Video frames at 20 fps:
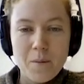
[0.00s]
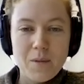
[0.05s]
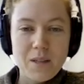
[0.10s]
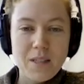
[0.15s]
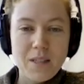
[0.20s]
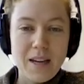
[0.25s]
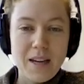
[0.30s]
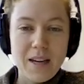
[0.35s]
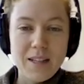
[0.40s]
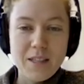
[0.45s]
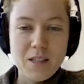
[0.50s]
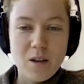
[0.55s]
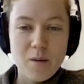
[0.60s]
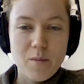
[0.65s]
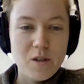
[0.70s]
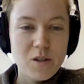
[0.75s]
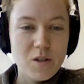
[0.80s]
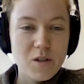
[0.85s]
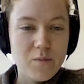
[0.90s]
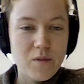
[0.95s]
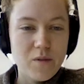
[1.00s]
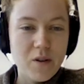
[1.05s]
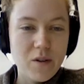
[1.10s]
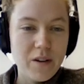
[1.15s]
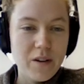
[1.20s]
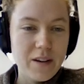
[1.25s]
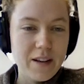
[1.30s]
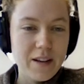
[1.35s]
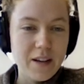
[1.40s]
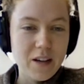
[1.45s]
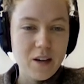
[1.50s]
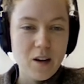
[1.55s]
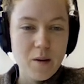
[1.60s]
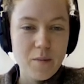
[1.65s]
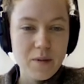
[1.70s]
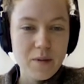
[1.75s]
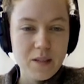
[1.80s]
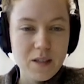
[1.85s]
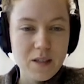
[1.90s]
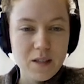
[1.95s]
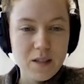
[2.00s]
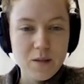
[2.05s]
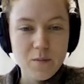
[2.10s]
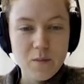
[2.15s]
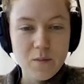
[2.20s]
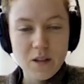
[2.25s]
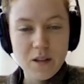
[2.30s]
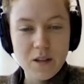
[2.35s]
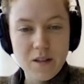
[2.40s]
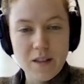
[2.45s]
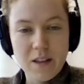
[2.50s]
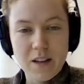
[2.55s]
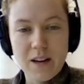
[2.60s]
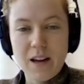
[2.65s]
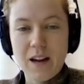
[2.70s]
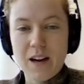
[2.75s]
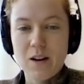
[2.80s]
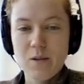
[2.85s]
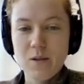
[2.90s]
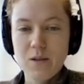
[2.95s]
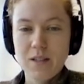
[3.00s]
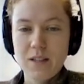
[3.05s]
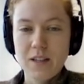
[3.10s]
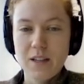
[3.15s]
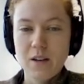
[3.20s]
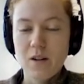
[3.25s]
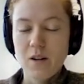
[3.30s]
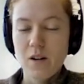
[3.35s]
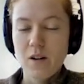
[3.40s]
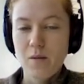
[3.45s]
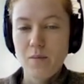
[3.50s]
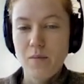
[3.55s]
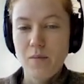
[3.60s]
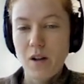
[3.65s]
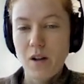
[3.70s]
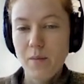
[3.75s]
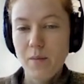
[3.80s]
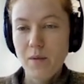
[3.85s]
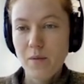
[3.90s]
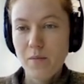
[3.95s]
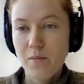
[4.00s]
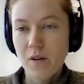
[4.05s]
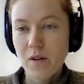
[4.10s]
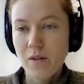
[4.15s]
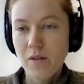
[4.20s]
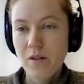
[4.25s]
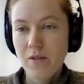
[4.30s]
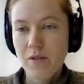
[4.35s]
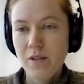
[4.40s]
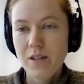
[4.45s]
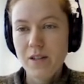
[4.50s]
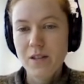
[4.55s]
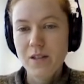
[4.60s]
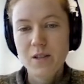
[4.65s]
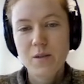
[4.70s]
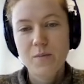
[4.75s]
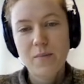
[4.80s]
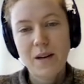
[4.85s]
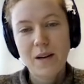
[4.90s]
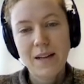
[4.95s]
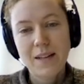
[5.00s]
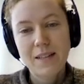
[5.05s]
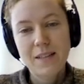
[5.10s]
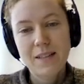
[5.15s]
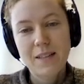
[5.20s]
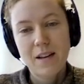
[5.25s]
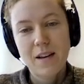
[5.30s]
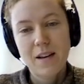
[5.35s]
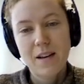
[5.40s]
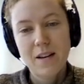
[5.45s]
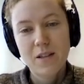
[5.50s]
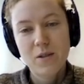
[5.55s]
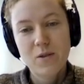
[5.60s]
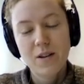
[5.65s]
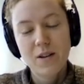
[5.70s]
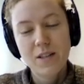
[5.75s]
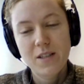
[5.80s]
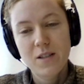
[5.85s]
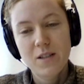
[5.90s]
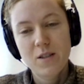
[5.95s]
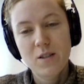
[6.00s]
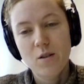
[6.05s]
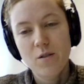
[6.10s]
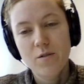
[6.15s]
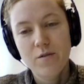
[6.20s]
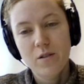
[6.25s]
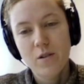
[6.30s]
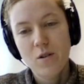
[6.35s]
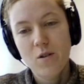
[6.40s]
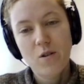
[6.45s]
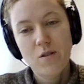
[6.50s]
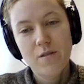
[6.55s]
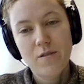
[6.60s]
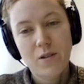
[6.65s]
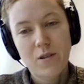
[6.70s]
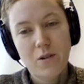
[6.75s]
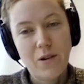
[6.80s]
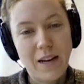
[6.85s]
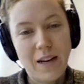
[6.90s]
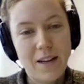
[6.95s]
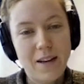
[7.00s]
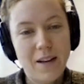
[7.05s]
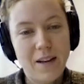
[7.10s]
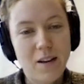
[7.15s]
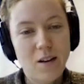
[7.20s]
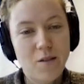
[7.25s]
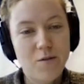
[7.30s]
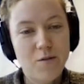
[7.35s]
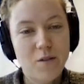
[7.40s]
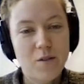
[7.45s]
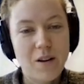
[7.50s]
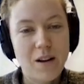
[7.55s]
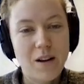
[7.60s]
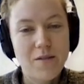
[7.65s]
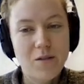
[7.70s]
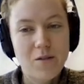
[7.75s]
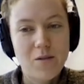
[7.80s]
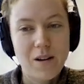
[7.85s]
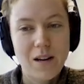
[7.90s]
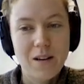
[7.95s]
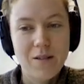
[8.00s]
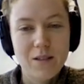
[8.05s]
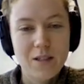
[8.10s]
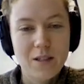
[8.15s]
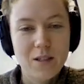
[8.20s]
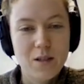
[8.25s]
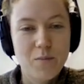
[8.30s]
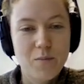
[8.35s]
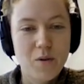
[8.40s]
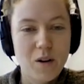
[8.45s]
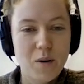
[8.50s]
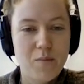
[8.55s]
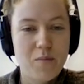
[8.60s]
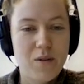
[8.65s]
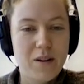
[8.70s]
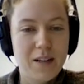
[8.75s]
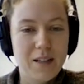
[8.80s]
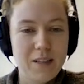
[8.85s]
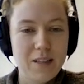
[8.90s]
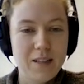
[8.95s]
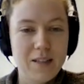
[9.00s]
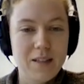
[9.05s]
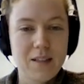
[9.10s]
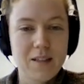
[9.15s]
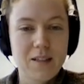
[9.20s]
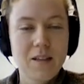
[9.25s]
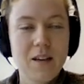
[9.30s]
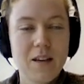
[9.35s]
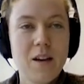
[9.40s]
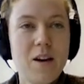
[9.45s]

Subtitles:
Besides, commercial brokering encompasses more than housing or employment brokerage, but stretches over a whole variety of arrival-relevant support practices.